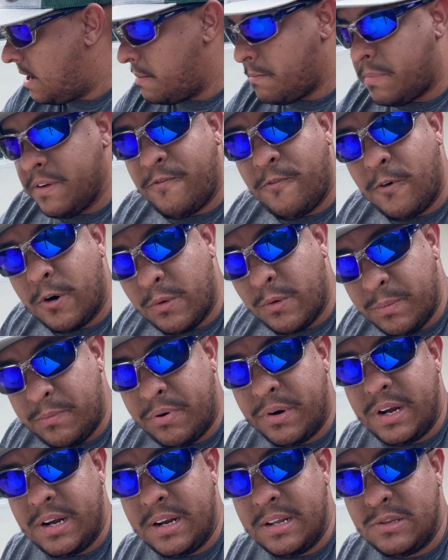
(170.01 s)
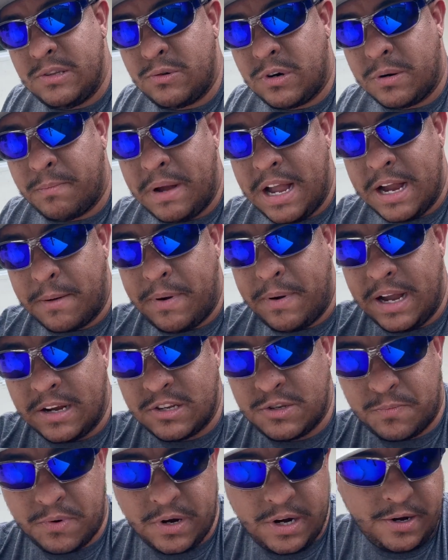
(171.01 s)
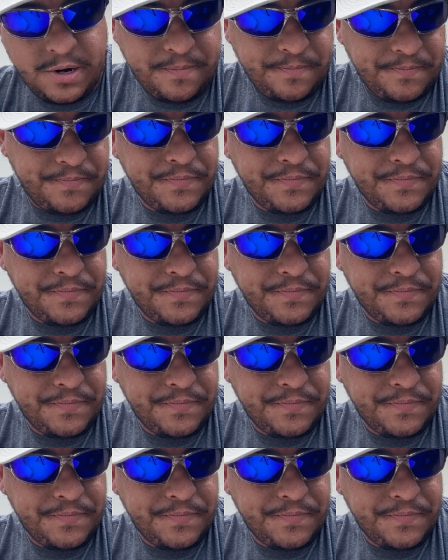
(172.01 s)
before we put it into our backpack sprayer.